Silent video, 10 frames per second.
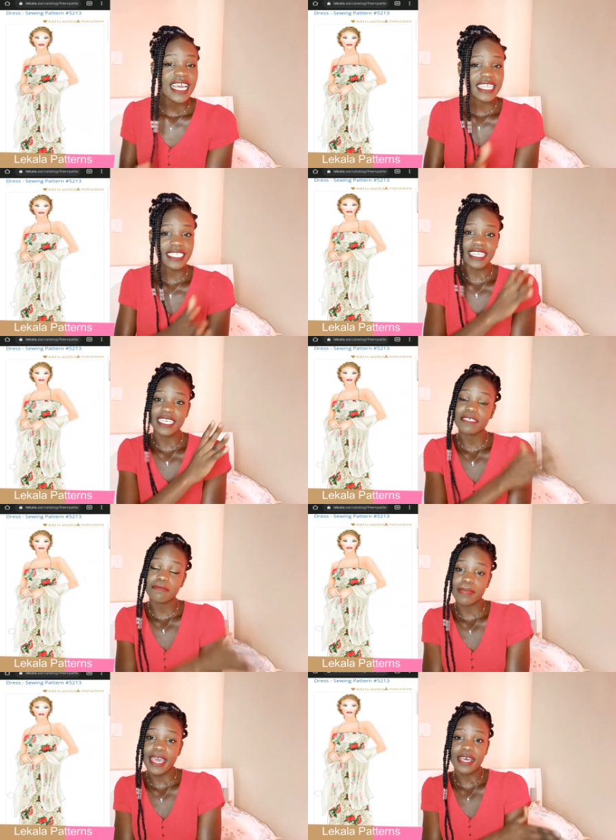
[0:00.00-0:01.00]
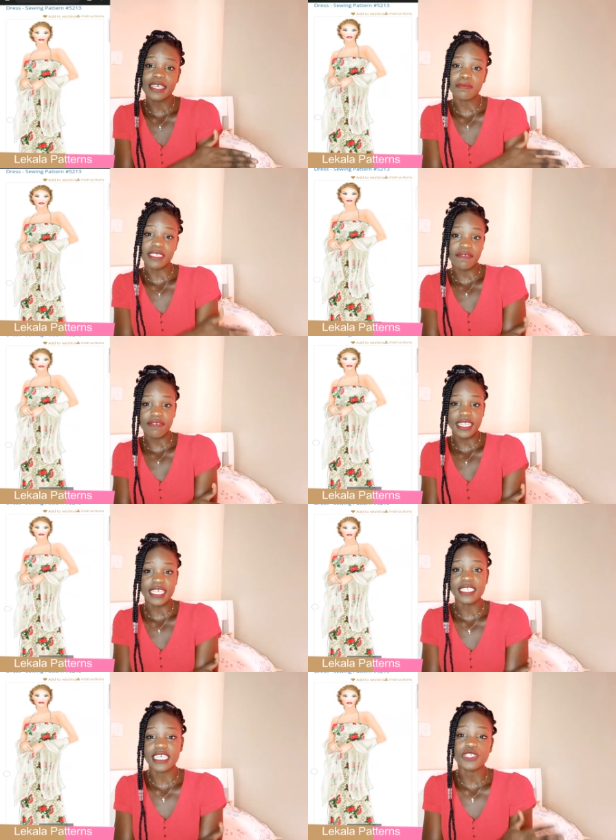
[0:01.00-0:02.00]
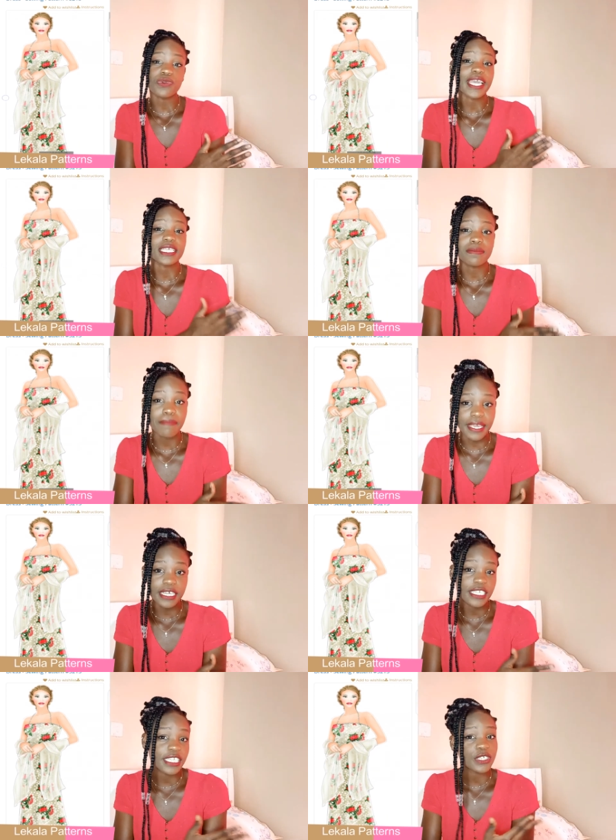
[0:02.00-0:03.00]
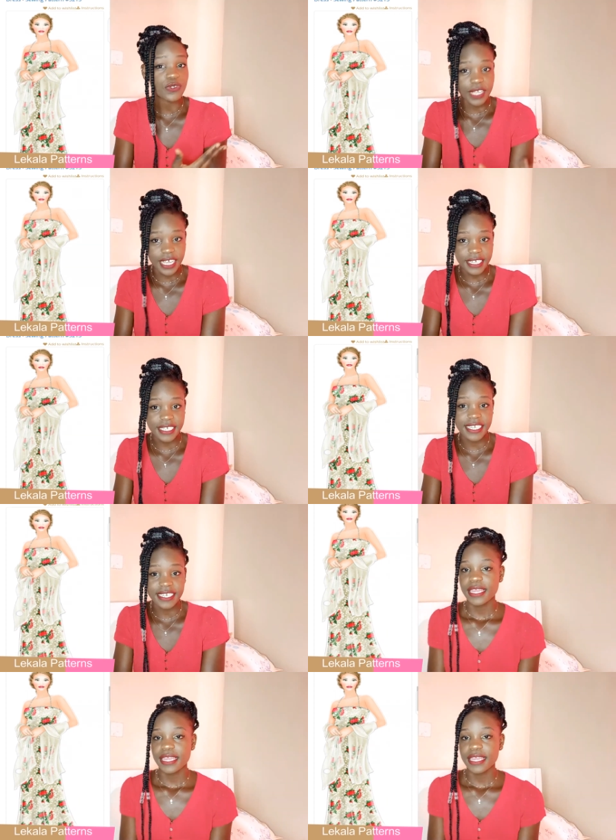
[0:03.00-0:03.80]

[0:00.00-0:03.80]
these are the specific things that you expect to get.